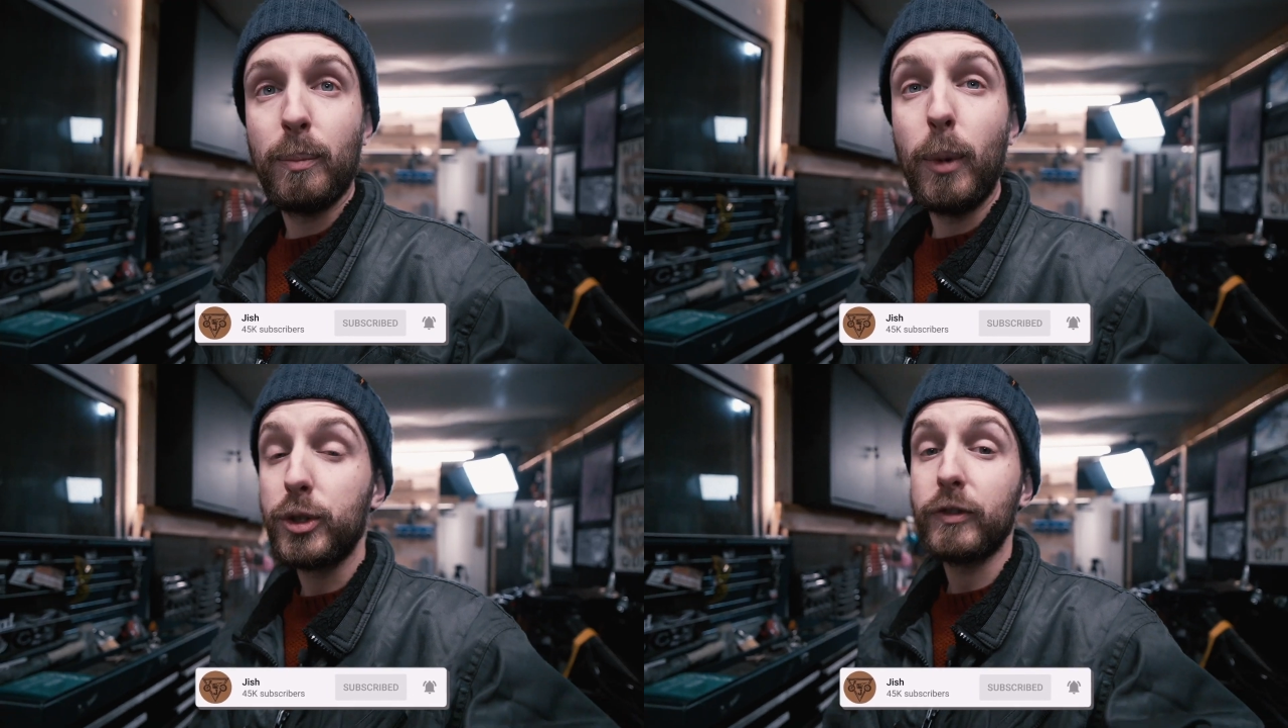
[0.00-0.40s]

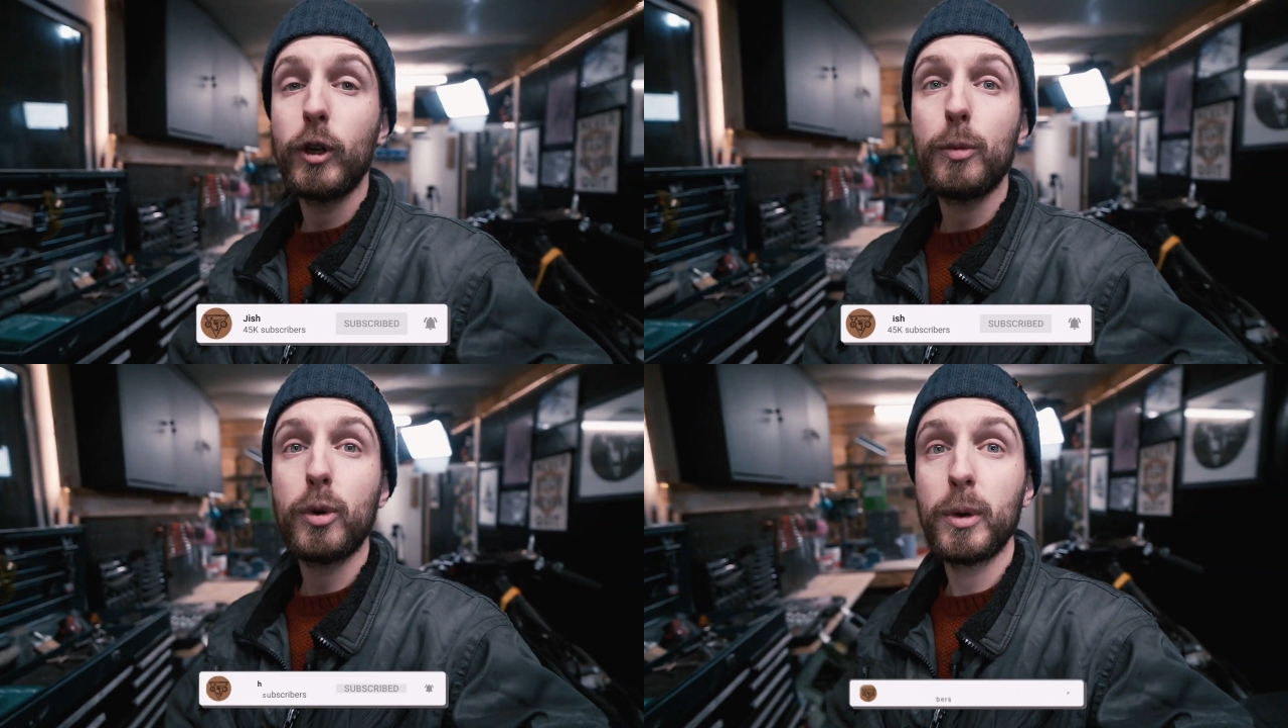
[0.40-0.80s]
Most of
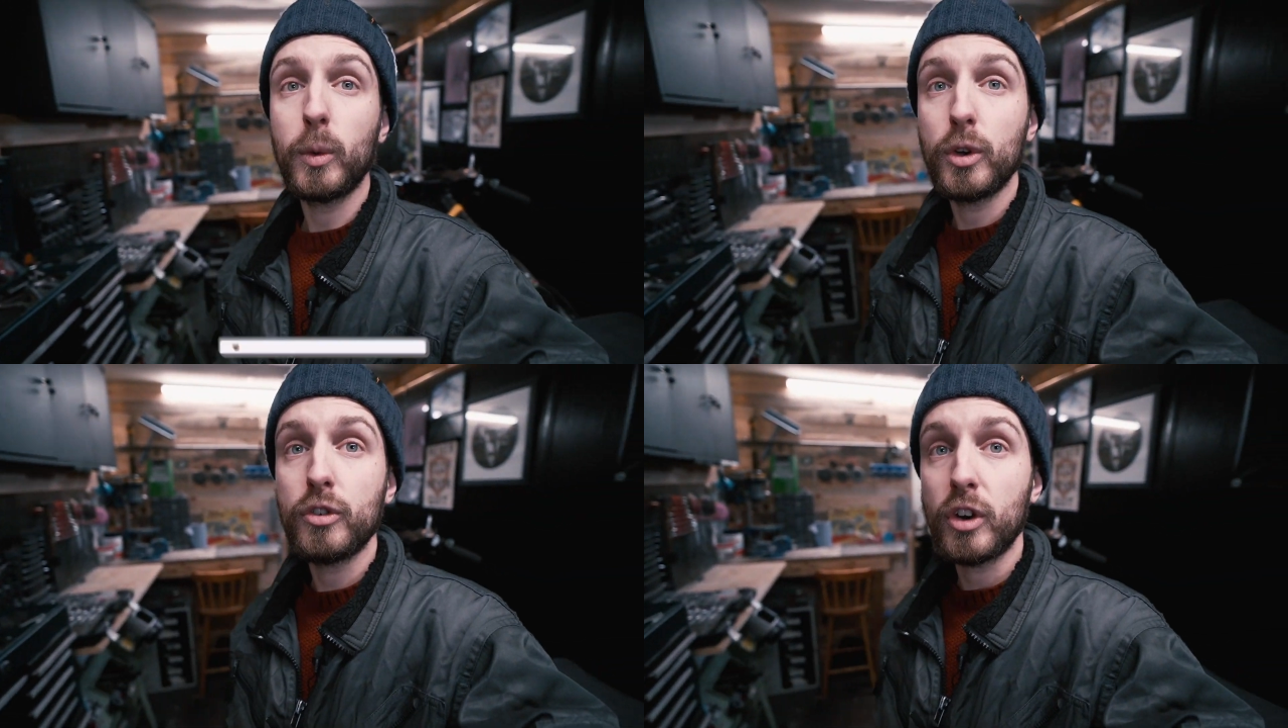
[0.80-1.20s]
you are probably
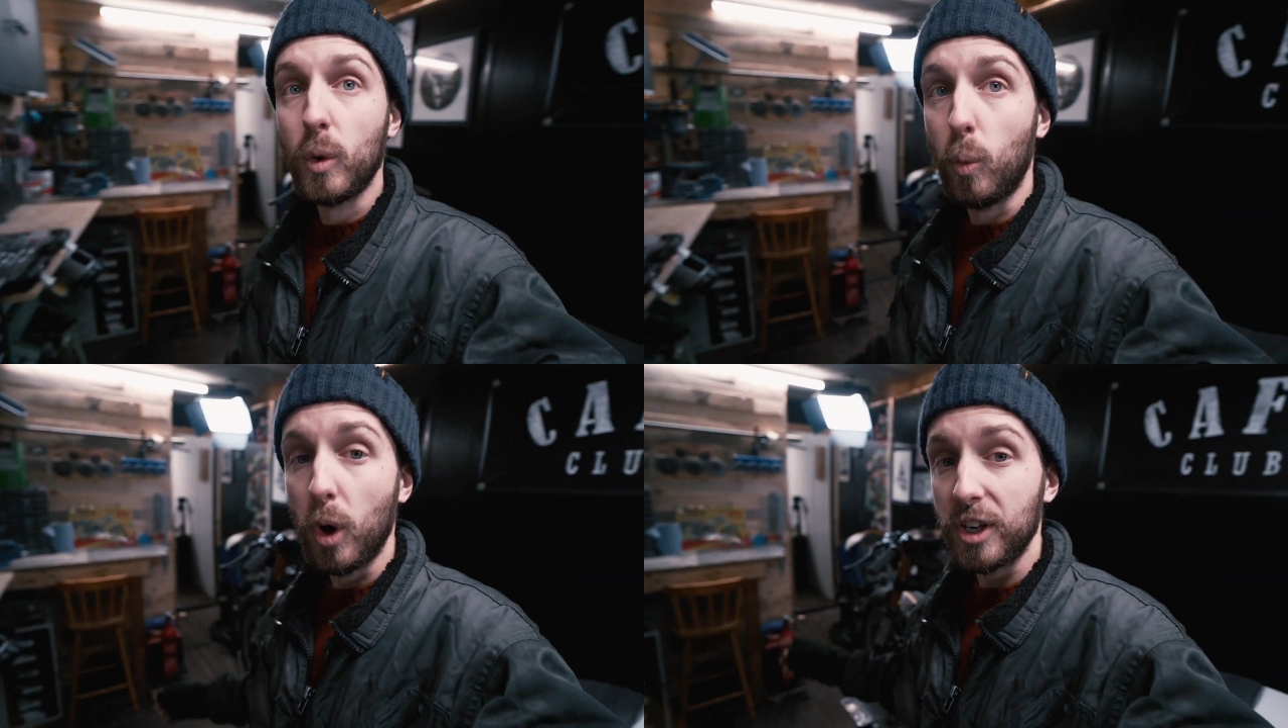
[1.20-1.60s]

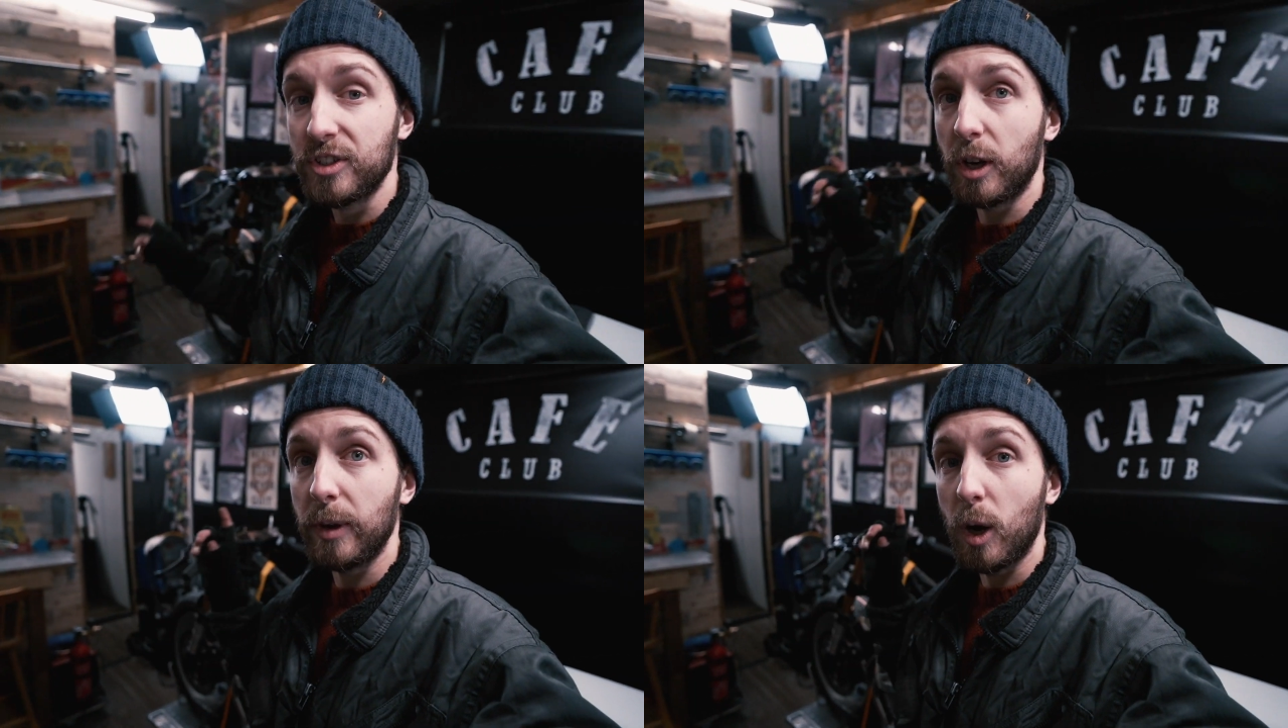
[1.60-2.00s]
wondering what is
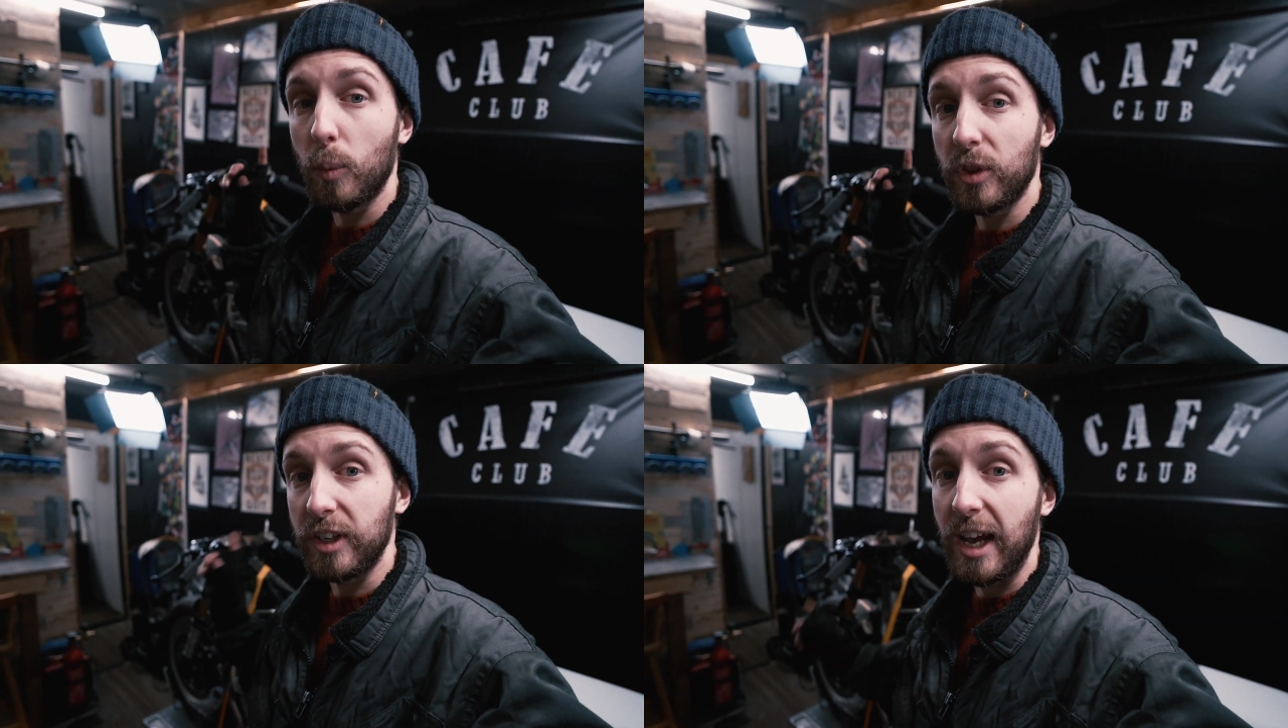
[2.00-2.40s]
going on with the